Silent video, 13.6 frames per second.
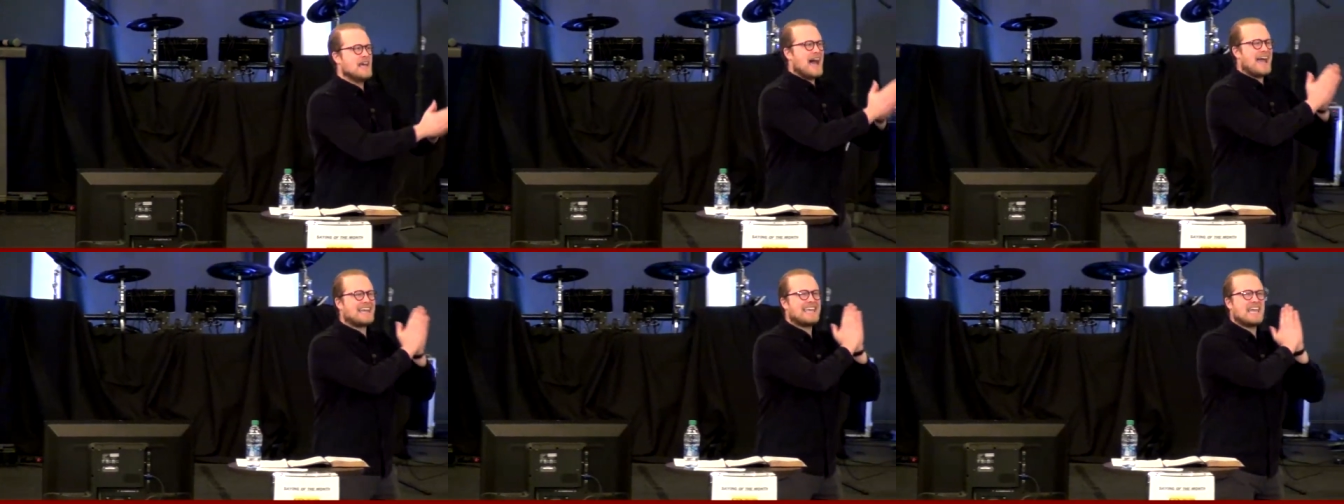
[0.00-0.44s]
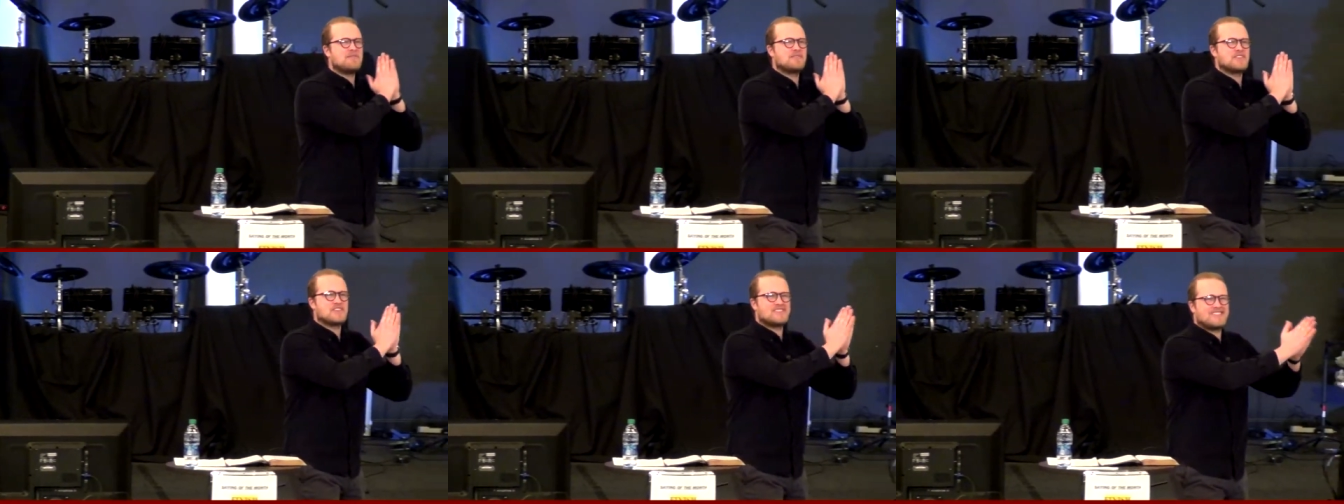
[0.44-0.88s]
I
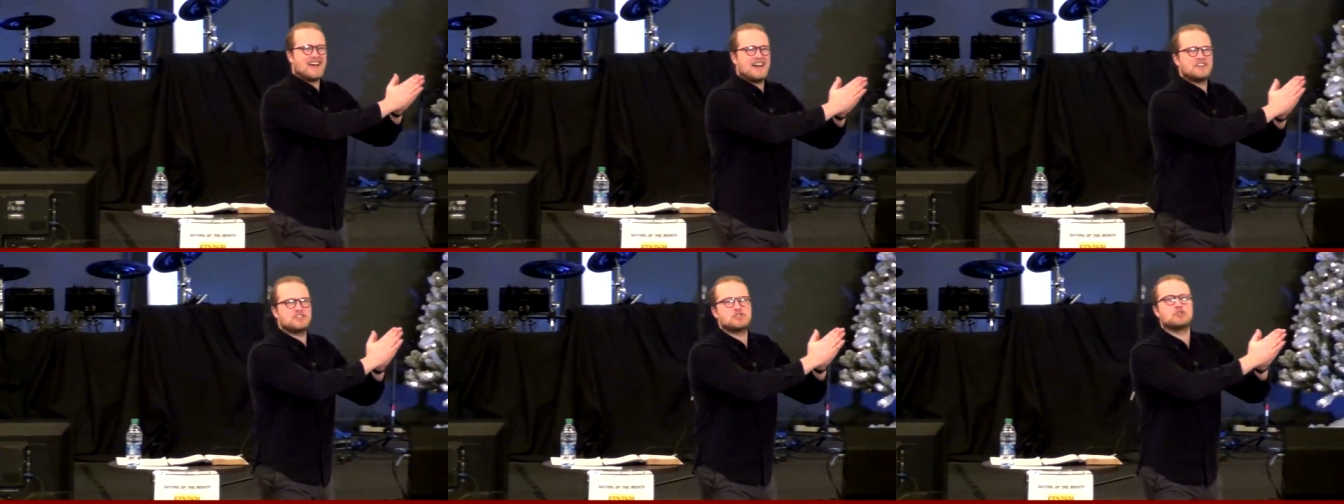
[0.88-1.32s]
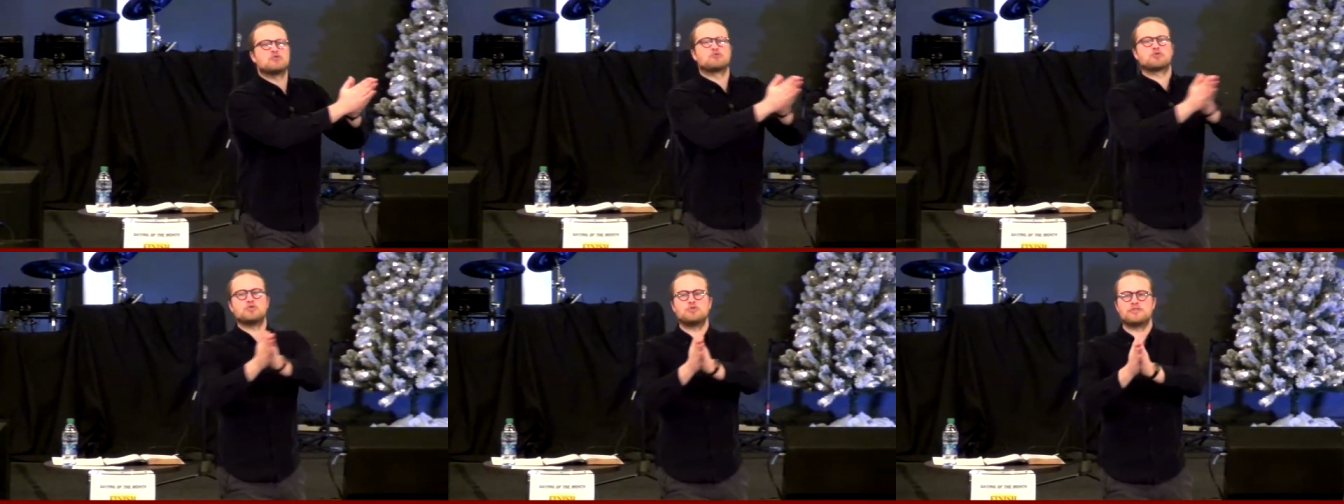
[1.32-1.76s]
gave the sun to
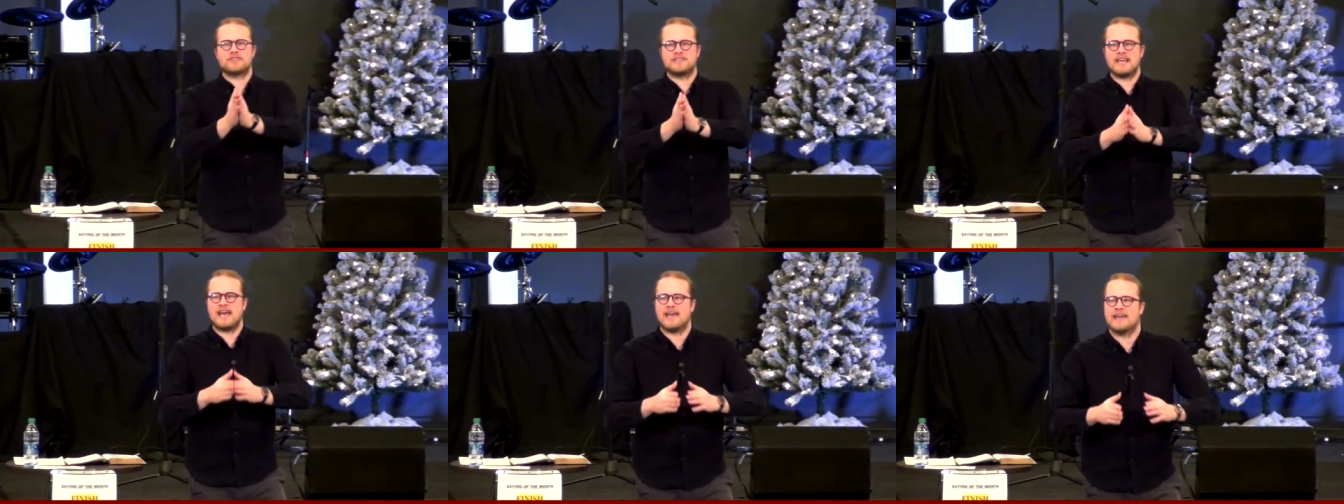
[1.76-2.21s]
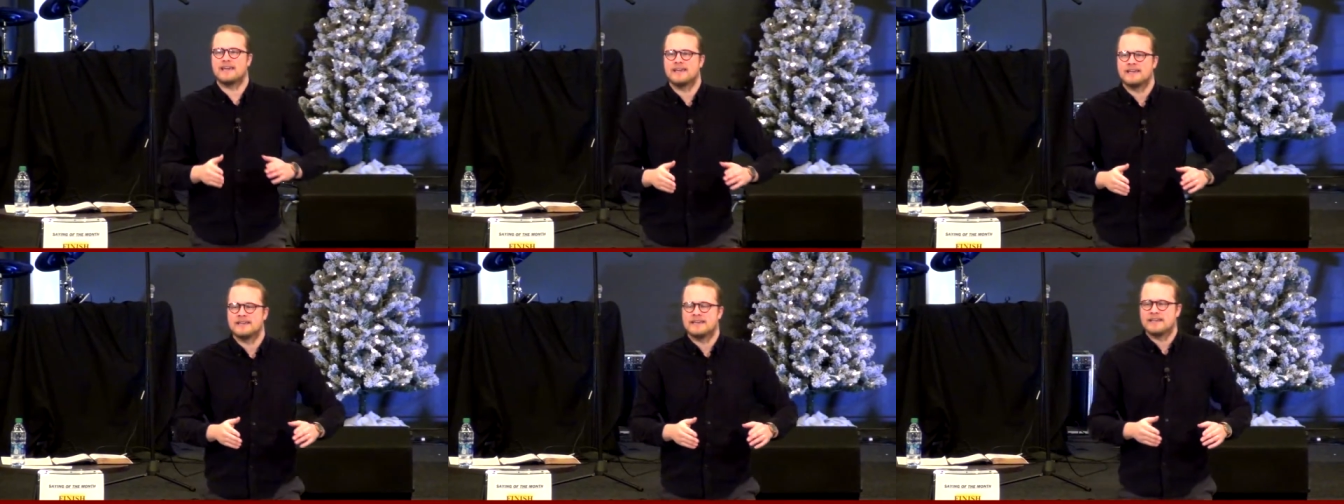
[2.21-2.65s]
rule the day.
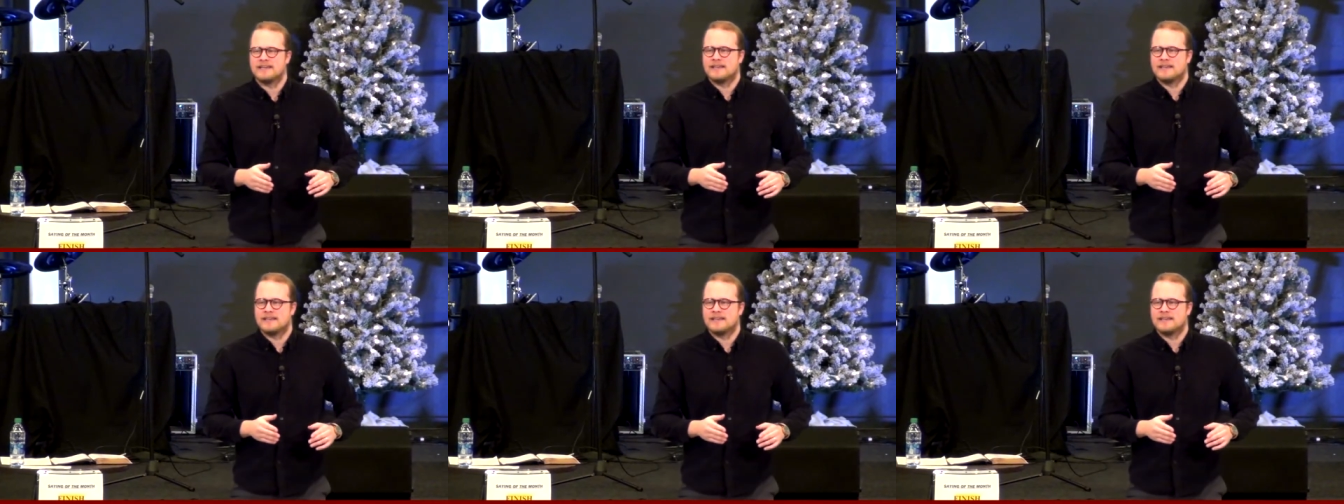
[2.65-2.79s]
Yeah.